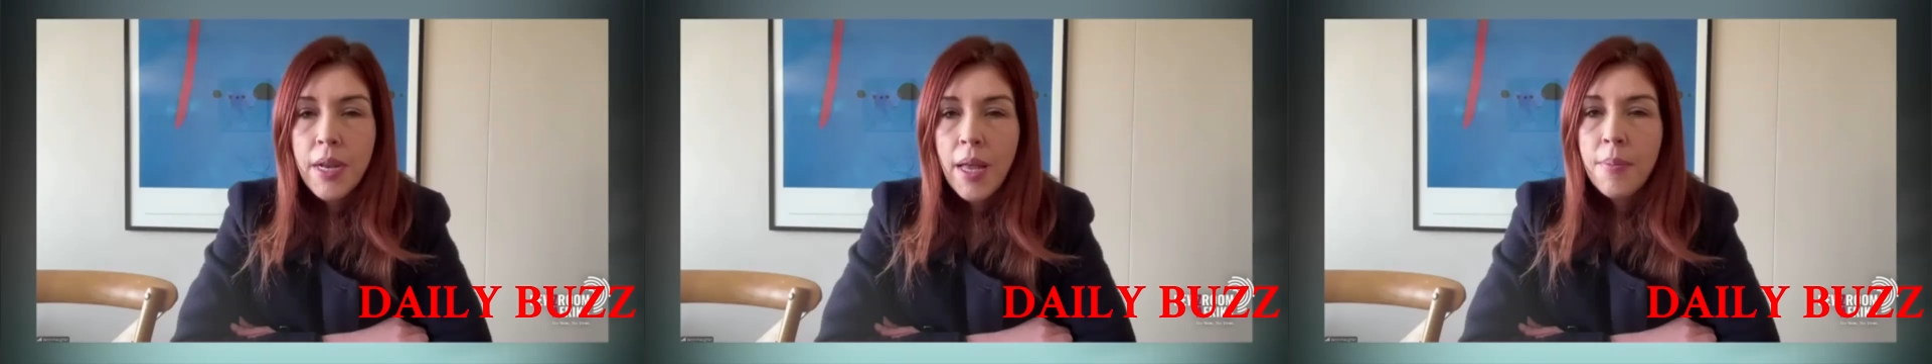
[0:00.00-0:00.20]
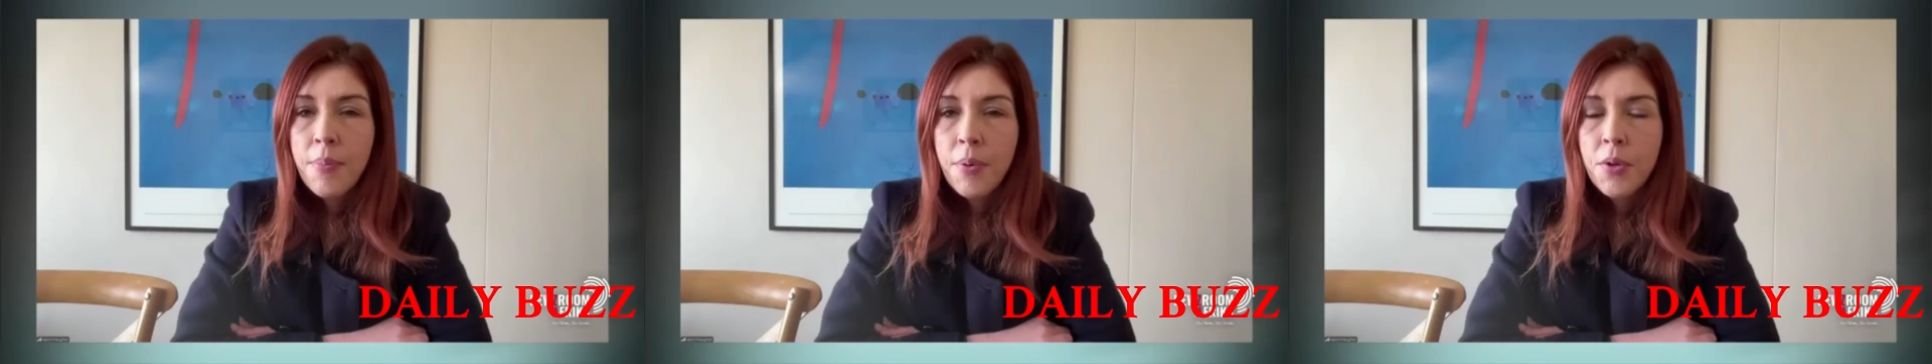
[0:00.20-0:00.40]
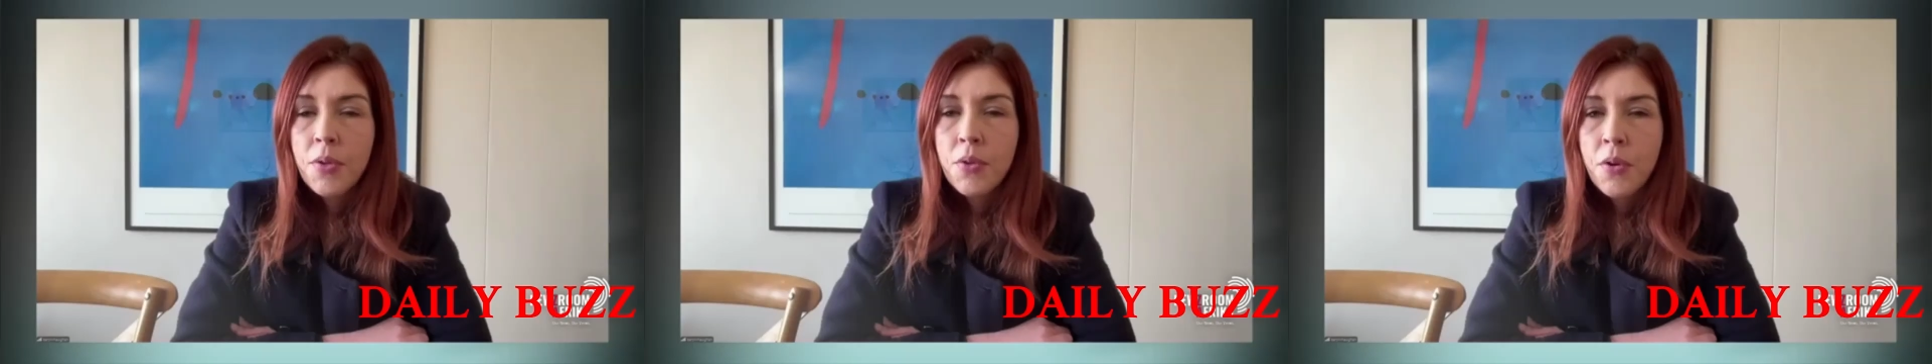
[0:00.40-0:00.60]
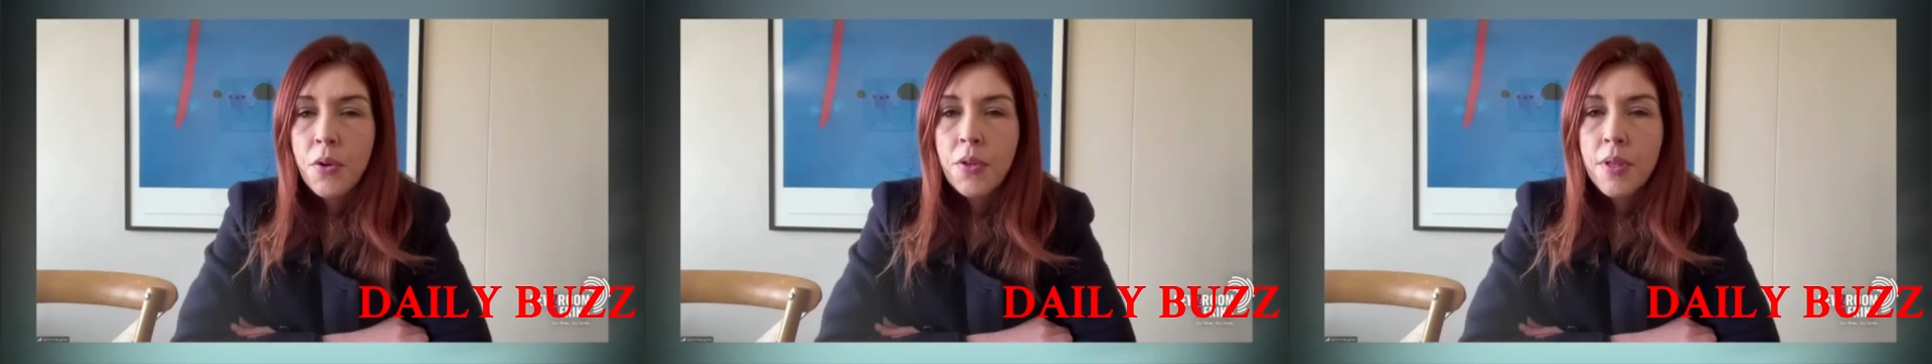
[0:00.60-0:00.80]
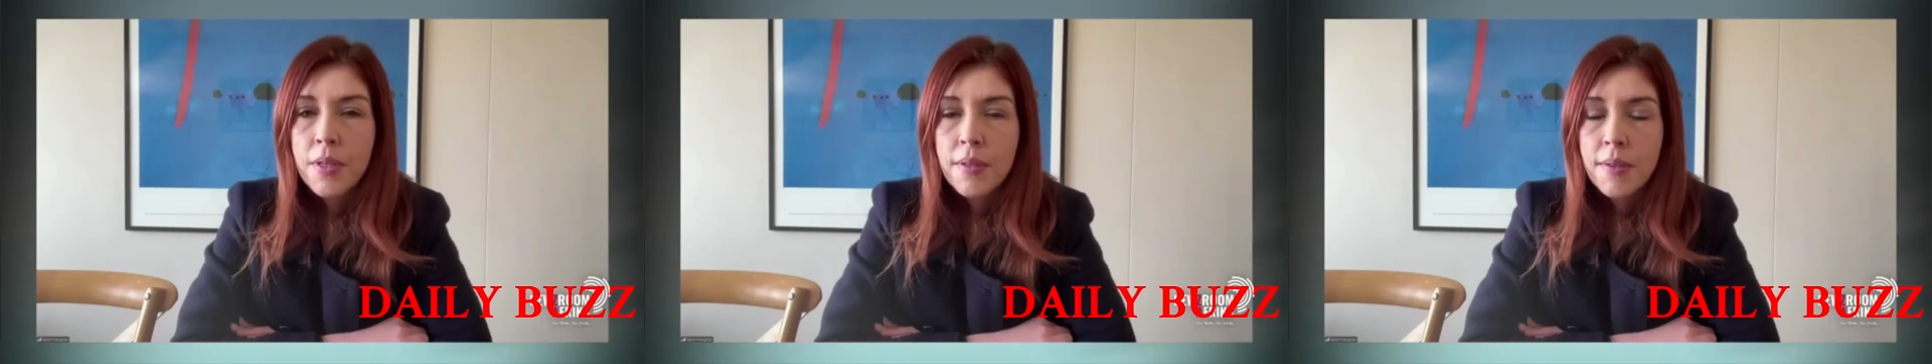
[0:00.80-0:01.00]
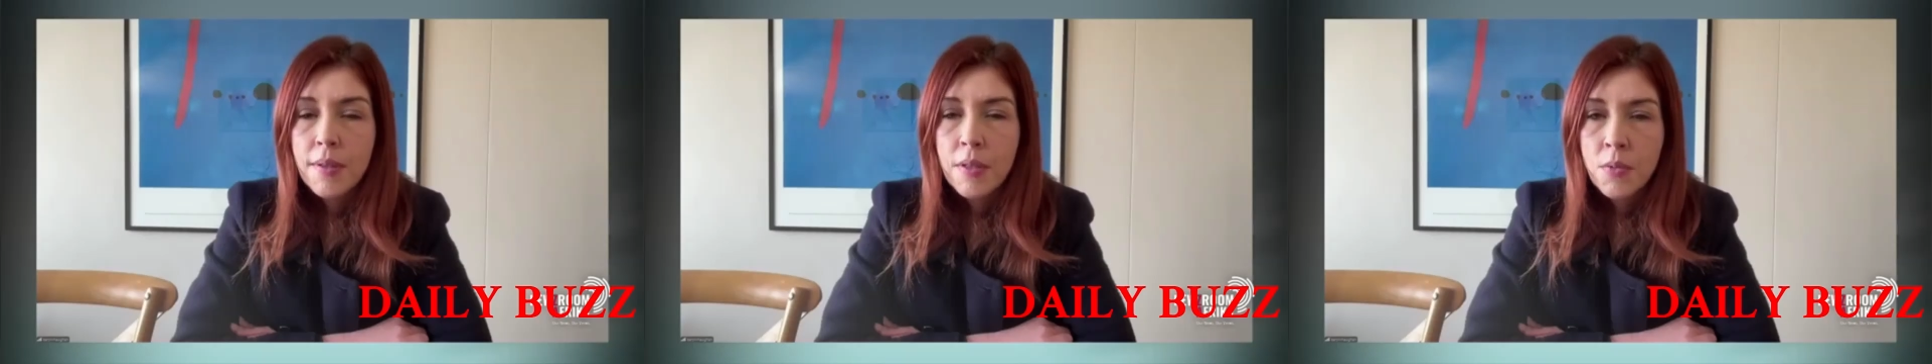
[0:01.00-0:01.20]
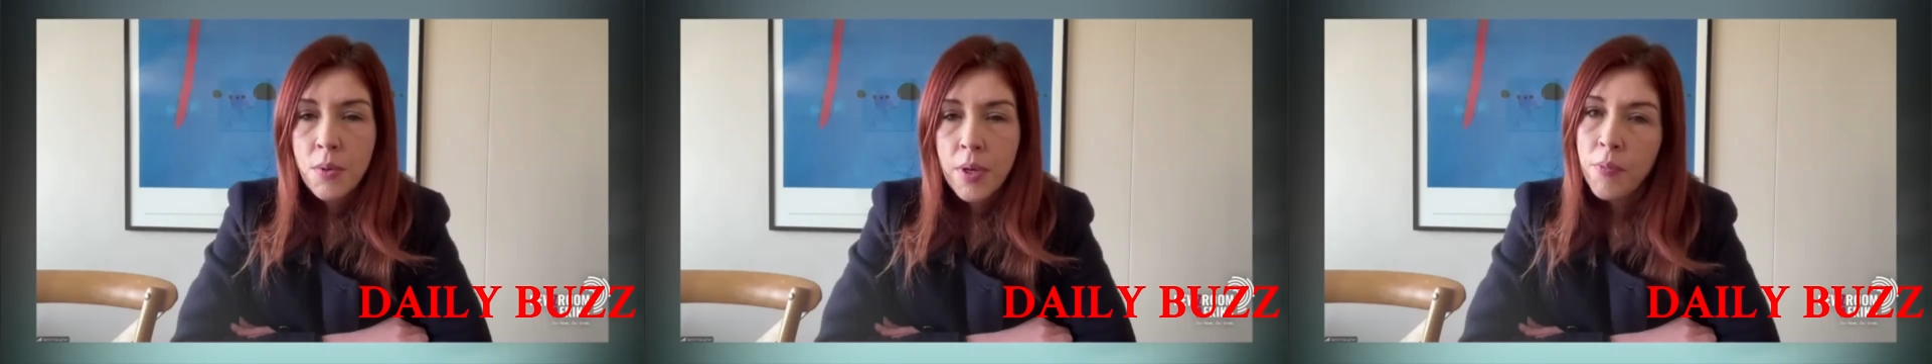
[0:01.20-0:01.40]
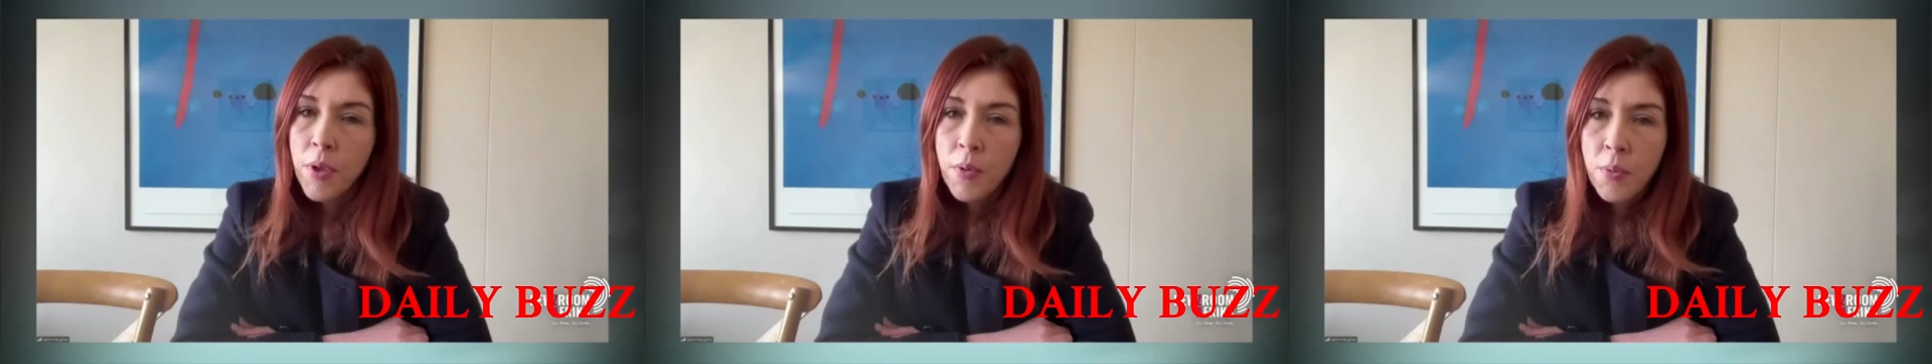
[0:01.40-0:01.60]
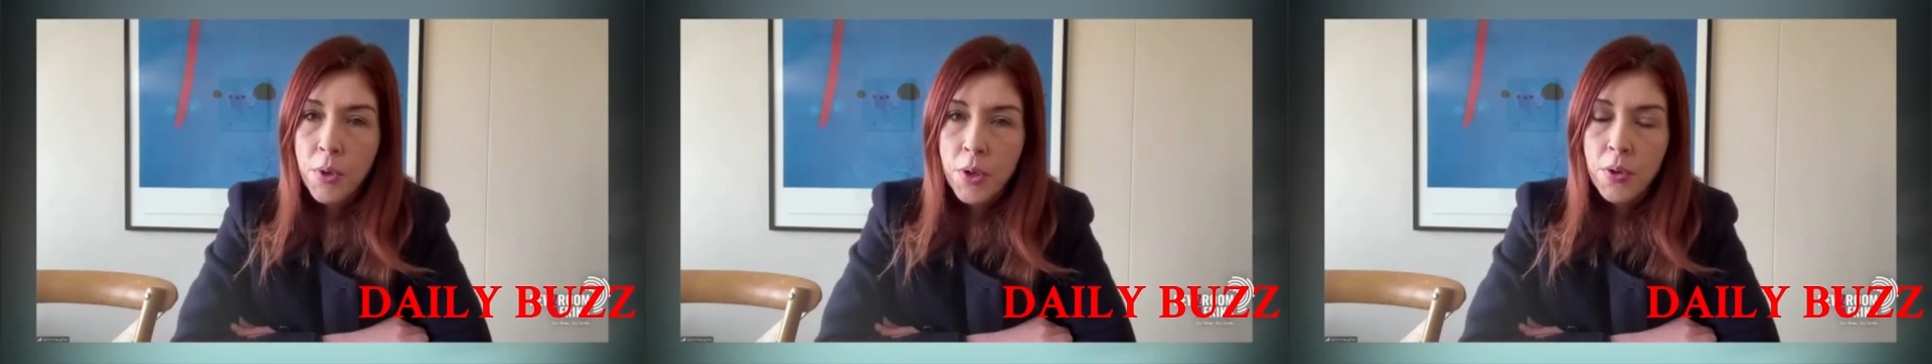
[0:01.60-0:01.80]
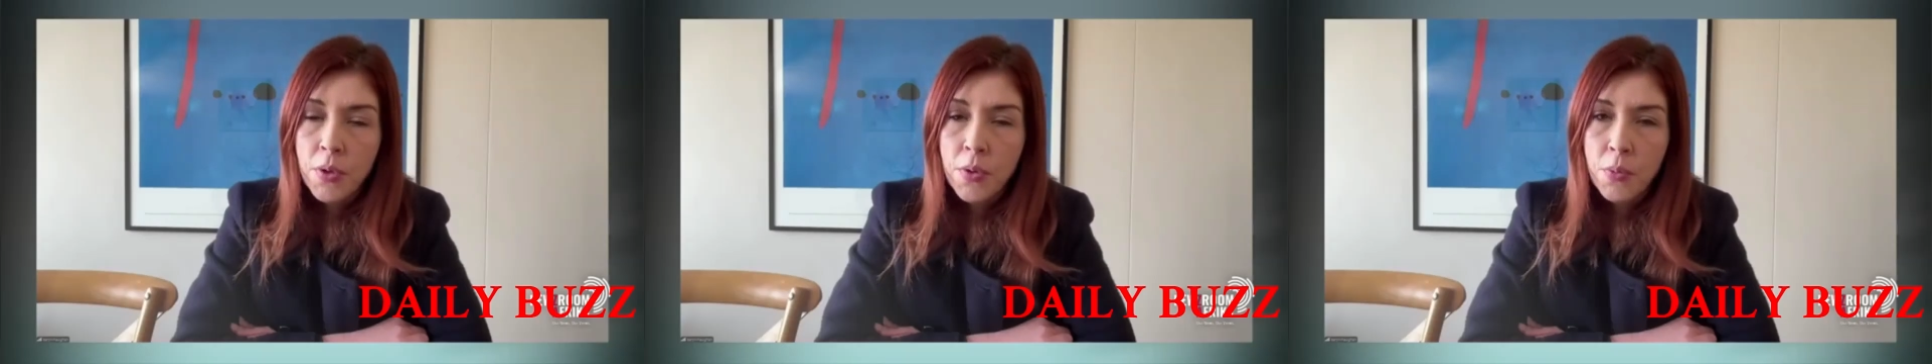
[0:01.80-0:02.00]
and I both know this, is when we
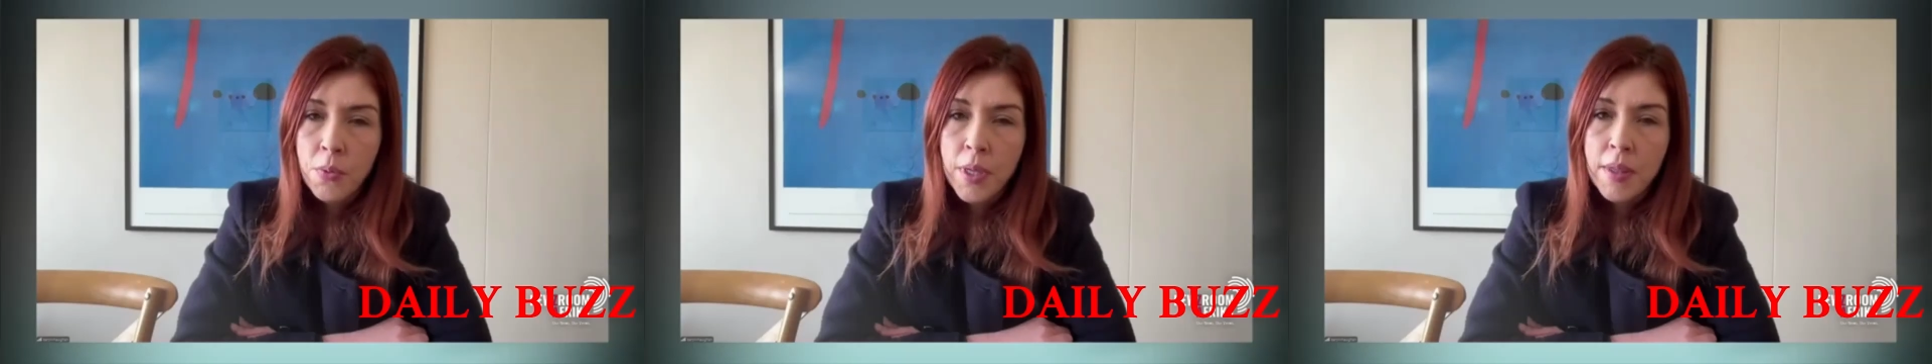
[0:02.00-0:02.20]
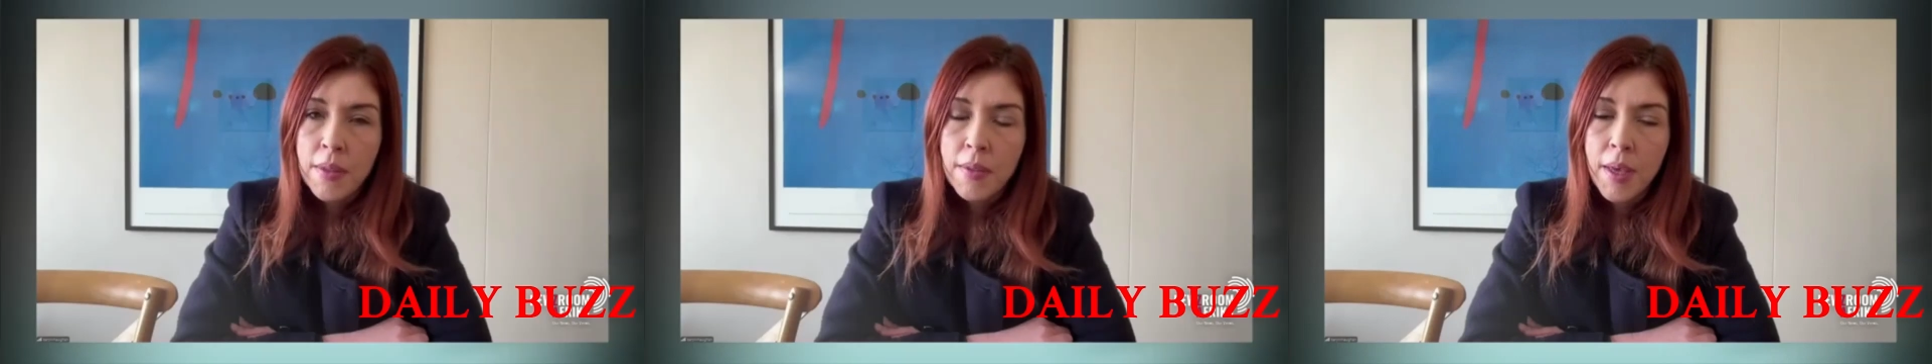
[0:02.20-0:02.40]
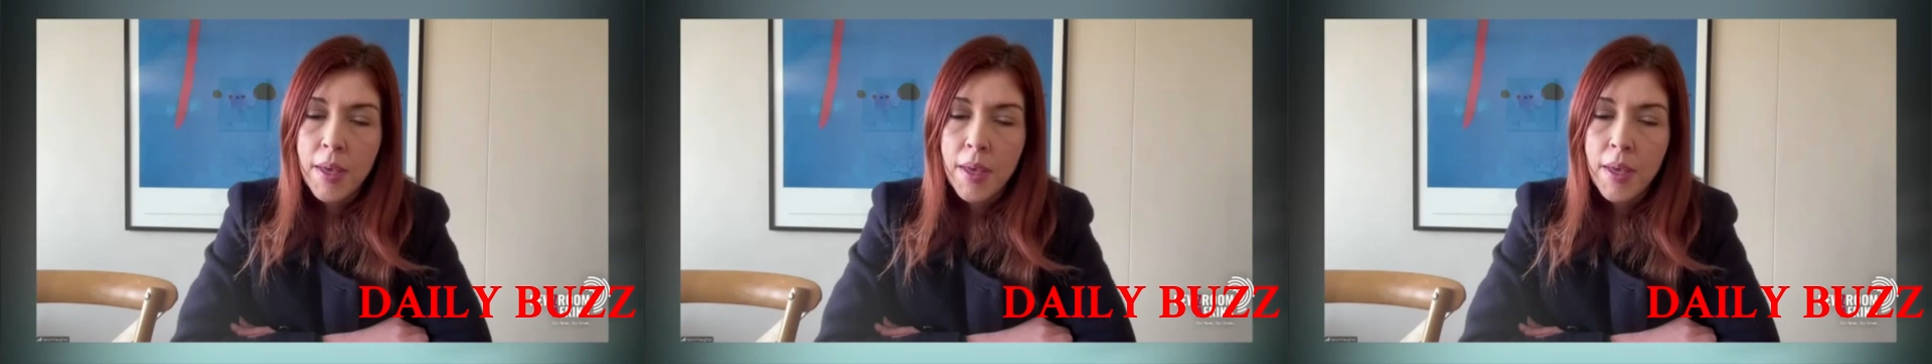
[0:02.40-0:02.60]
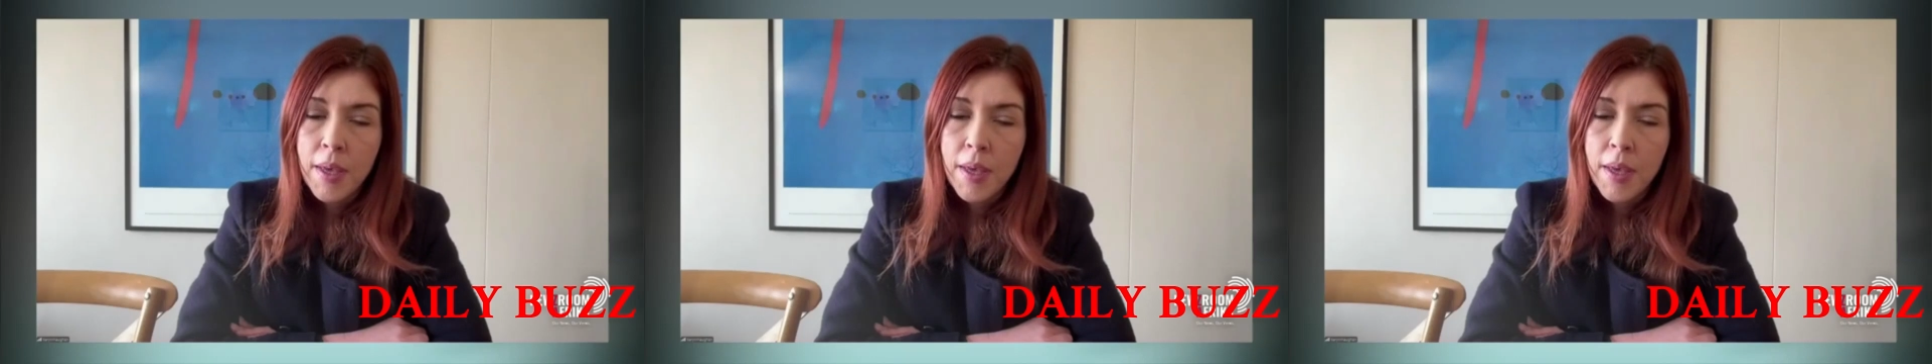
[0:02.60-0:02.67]
work with